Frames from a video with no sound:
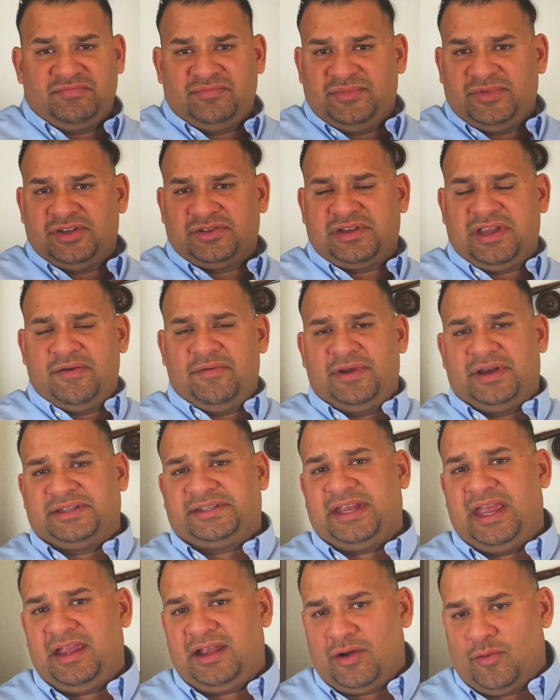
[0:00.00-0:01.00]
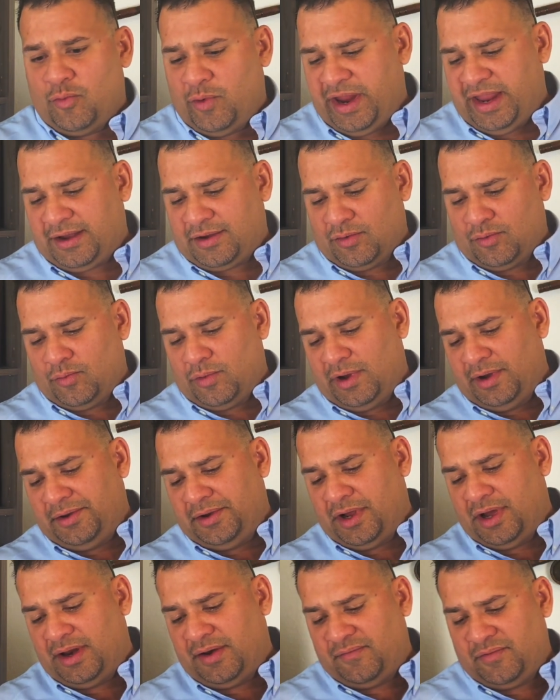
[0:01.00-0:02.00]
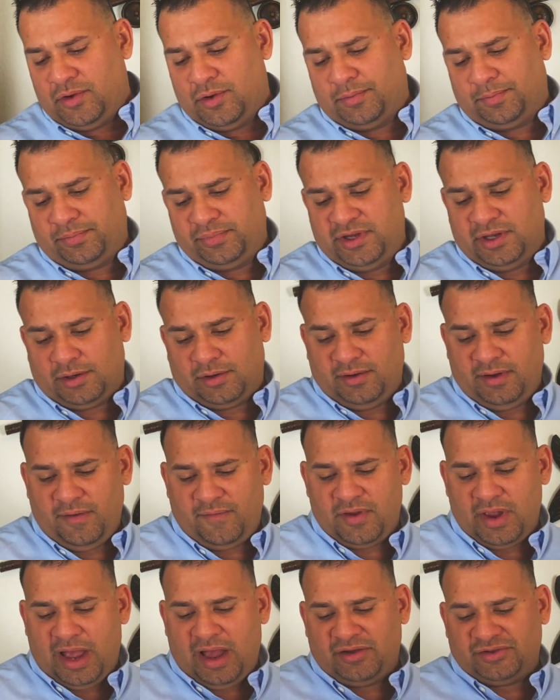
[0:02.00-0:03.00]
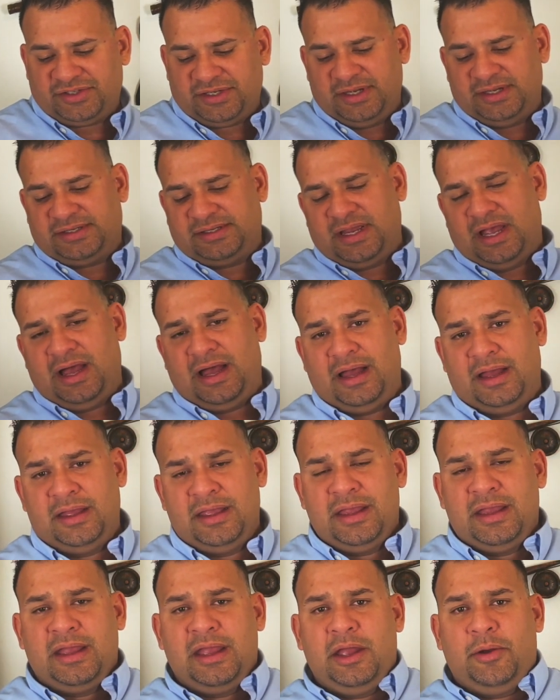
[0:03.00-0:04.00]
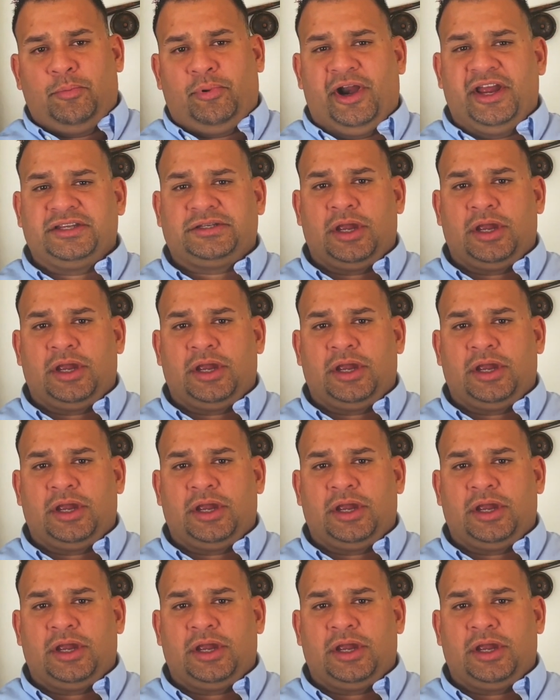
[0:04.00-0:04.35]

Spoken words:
Just give it a take a week or whatnot if if your house is priced